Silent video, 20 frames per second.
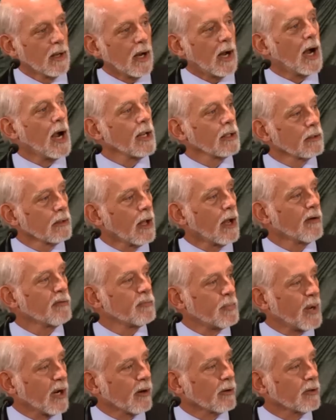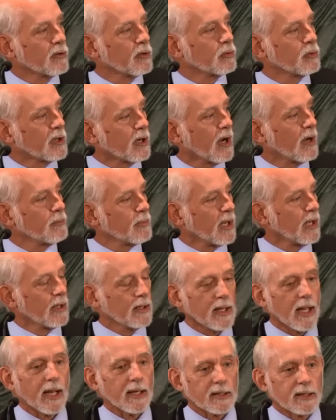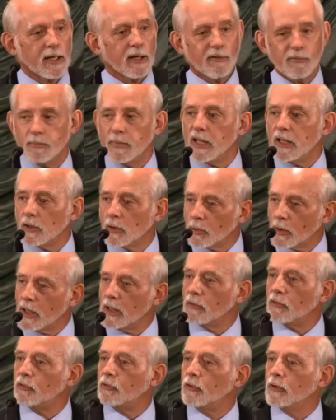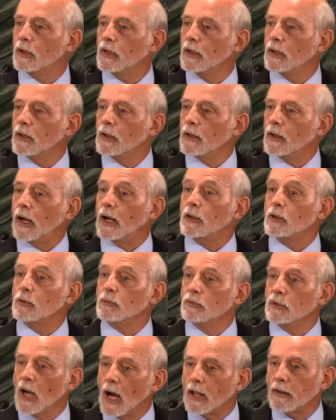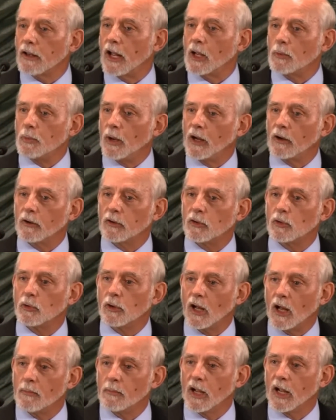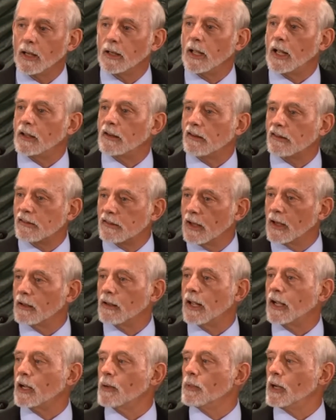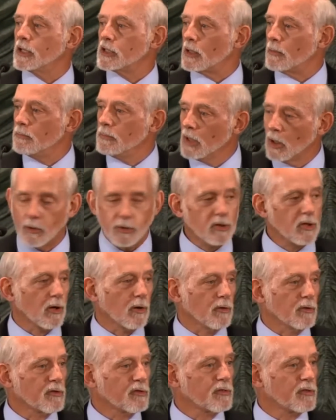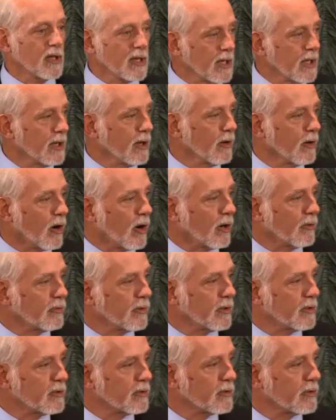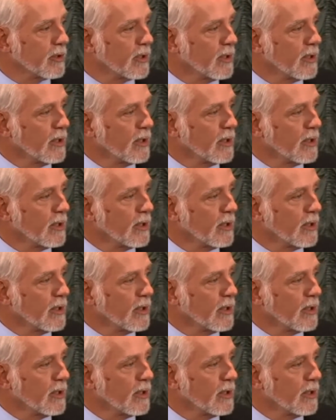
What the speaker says: I love parents who come in and give me grief. I do not like parents who come in and sit like a bunch of milquetoasts sitting in an office